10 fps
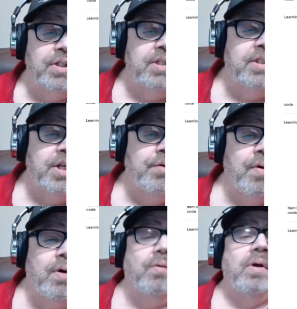to
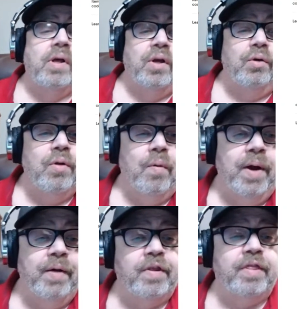0, you know
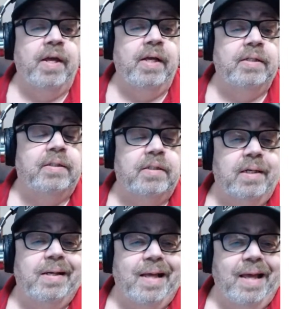everything's
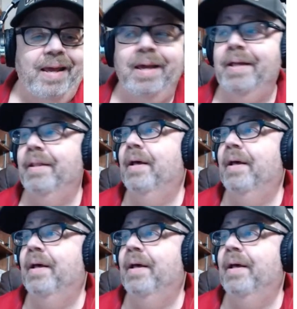in